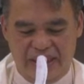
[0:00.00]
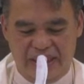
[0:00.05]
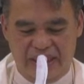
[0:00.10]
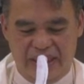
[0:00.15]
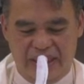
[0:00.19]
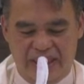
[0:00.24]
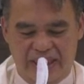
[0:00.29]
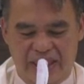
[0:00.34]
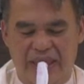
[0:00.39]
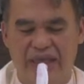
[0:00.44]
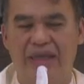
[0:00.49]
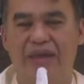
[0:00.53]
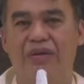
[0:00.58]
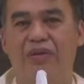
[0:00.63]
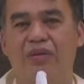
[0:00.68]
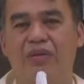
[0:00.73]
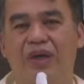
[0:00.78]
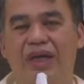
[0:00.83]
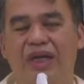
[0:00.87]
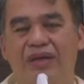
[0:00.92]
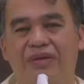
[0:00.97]
And
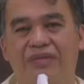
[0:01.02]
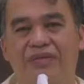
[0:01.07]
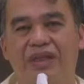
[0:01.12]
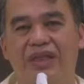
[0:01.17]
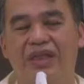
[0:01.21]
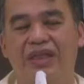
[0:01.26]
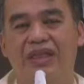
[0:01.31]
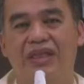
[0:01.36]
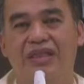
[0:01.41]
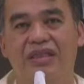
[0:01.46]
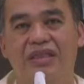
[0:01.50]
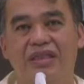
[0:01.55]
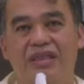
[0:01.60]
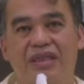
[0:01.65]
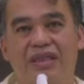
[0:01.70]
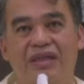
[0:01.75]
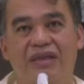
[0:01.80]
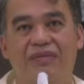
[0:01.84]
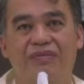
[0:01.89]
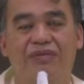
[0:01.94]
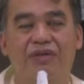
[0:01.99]
one of the
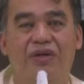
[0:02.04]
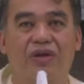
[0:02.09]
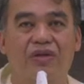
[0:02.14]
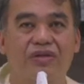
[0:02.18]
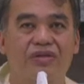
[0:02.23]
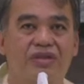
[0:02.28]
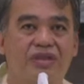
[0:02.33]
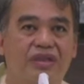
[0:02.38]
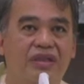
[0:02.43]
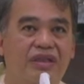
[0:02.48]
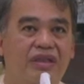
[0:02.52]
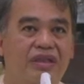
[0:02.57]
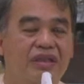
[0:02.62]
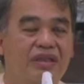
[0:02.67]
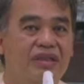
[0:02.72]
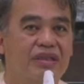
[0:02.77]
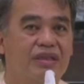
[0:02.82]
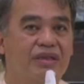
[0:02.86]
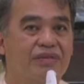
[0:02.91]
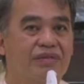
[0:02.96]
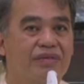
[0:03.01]
chief
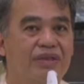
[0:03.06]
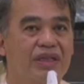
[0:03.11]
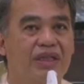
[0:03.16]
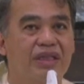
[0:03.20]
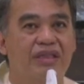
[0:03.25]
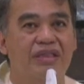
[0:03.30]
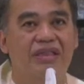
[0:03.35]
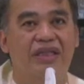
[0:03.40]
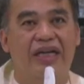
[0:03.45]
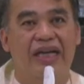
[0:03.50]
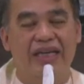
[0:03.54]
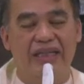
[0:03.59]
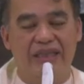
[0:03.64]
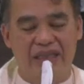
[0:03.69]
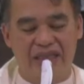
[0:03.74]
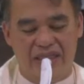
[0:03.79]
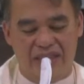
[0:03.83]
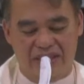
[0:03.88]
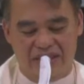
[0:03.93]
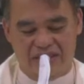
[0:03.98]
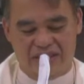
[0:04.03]
concerns of these
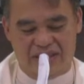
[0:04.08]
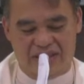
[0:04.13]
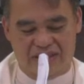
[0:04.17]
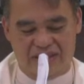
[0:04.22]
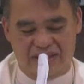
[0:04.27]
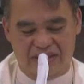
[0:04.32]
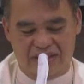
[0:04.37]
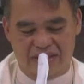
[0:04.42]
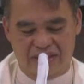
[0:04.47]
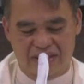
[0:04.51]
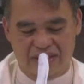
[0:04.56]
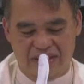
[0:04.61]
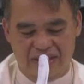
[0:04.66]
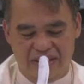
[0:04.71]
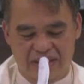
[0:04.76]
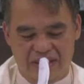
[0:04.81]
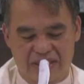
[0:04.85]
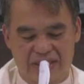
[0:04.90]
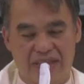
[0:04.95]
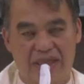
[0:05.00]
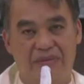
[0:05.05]
writings,
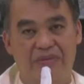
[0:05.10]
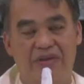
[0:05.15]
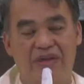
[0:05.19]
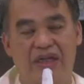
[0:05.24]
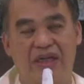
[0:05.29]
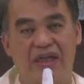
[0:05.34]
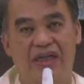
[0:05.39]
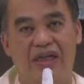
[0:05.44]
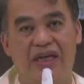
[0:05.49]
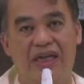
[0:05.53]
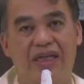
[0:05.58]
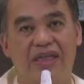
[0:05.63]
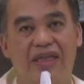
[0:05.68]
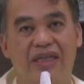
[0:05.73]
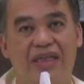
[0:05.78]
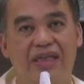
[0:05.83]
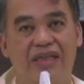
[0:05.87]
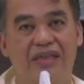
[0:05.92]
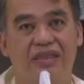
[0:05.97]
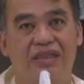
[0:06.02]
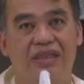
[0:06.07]
several
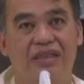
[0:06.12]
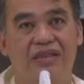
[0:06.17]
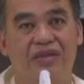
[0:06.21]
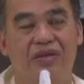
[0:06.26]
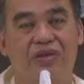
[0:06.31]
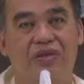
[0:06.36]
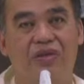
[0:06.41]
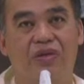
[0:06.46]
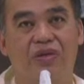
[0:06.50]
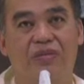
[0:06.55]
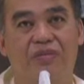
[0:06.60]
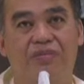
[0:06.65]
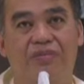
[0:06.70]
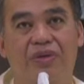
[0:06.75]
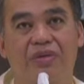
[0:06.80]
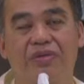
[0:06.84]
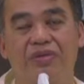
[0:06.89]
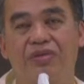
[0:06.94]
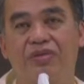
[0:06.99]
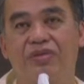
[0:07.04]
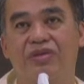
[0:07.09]
writings, the so-called
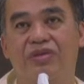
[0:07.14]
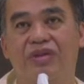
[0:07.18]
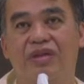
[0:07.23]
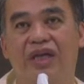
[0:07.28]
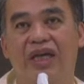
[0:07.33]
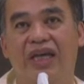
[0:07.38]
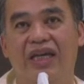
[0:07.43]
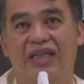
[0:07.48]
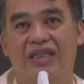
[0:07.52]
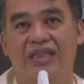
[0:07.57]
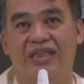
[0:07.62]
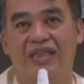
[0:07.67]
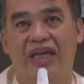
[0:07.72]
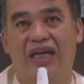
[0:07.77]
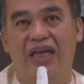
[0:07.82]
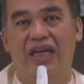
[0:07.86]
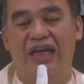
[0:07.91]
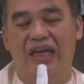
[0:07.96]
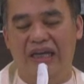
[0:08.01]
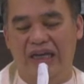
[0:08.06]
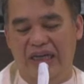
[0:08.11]

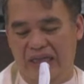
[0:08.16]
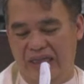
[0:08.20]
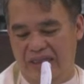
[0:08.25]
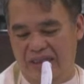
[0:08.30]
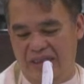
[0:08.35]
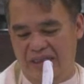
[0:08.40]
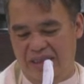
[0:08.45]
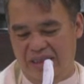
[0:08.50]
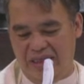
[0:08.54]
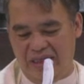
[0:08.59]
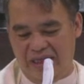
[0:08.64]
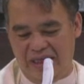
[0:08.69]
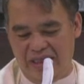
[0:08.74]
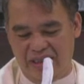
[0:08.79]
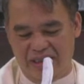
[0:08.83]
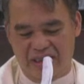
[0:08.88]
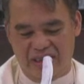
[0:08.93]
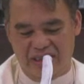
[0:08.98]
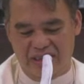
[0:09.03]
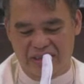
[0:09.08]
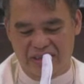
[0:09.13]
post-exile
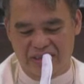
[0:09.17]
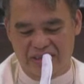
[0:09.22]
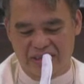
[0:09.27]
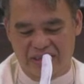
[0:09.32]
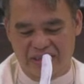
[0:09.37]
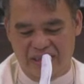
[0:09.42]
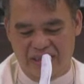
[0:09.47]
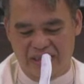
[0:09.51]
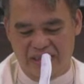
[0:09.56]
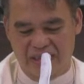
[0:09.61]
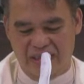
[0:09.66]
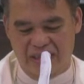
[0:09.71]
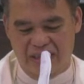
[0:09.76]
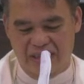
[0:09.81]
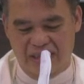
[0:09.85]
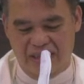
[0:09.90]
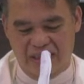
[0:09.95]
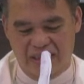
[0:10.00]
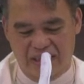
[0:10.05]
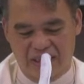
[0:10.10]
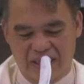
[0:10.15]
writings,
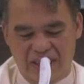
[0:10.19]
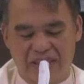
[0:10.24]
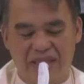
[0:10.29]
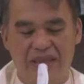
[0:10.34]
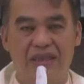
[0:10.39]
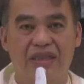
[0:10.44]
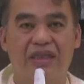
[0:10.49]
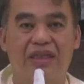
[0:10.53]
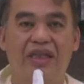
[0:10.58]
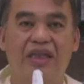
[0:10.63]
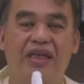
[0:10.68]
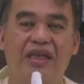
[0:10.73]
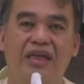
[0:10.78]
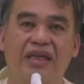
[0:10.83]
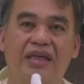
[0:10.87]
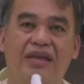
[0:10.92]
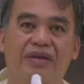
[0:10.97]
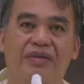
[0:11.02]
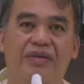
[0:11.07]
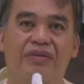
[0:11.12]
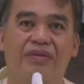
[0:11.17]
is the
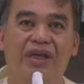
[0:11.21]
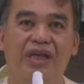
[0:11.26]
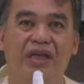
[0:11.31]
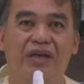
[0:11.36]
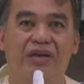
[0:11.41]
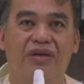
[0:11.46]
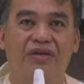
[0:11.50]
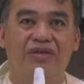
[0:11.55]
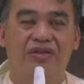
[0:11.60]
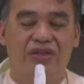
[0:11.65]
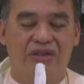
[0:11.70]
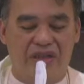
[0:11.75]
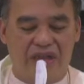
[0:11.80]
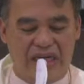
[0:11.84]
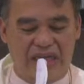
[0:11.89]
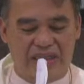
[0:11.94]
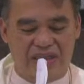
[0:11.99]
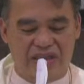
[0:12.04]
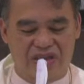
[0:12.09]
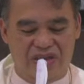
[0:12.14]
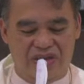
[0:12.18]

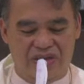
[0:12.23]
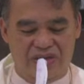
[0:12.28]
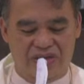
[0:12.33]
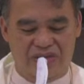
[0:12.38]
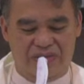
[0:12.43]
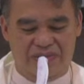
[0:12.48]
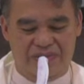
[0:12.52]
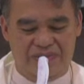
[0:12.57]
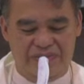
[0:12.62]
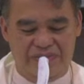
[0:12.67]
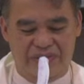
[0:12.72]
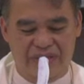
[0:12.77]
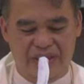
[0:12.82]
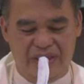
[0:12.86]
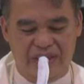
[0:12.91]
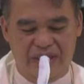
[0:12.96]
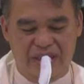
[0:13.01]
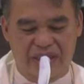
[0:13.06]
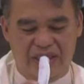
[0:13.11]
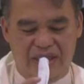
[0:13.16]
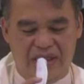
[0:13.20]
reconstruction
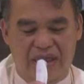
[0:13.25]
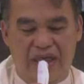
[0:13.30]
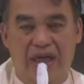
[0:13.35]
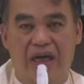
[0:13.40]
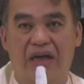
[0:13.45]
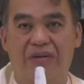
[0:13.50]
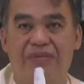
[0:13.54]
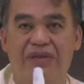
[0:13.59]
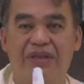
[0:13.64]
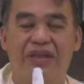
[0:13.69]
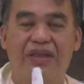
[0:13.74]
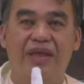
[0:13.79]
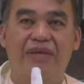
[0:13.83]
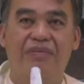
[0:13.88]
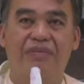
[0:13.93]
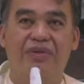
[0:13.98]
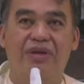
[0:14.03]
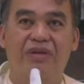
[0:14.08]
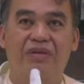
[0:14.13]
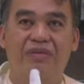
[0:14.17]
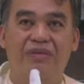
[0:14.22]
of the
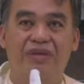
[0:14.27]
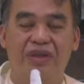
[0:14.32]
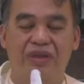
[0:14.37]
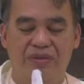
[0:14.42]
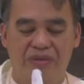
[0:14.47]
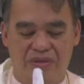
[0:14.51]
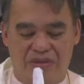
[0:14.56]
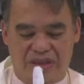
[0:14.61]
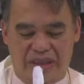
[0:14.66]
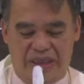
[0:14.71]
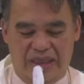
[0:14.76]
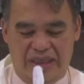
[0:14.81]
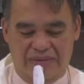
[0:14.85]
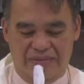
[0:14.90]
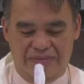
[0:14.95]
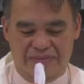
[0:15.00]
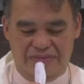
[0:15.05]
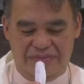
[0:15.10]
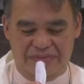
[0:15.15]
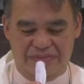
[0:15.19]
Temple of Jerusalem,